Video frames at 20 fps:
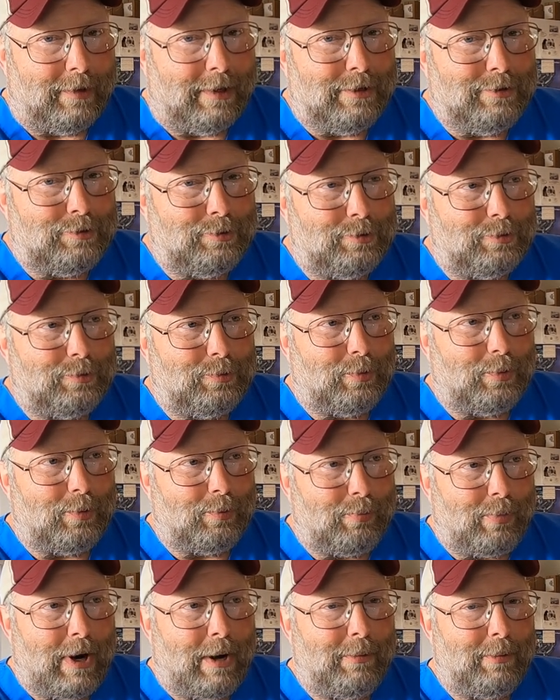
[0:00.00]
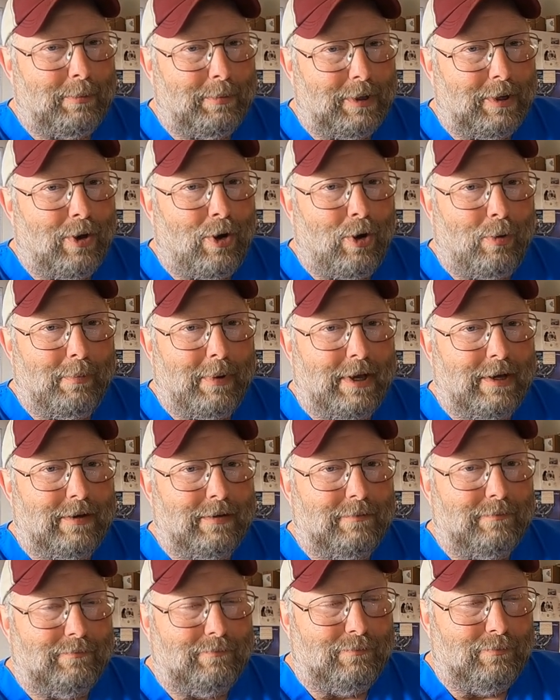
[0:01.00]
The engines were probably all
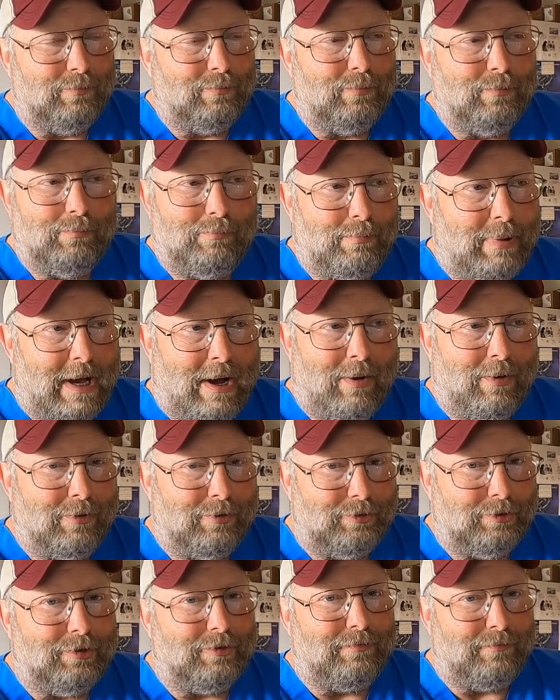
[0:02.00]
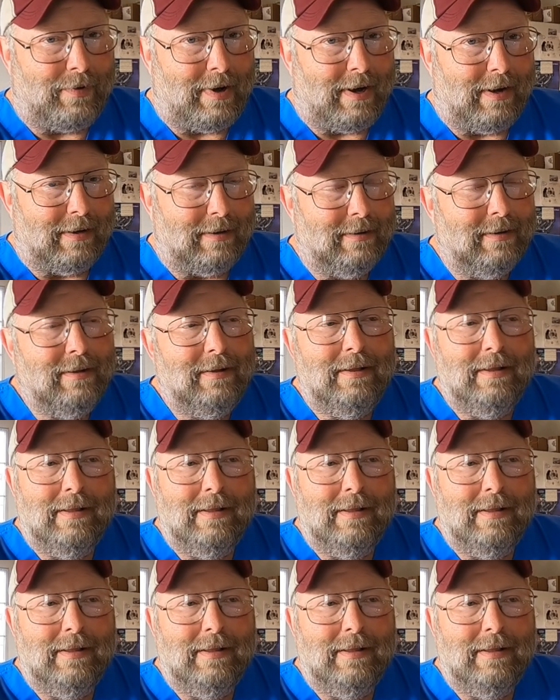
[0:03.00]
making power just fine.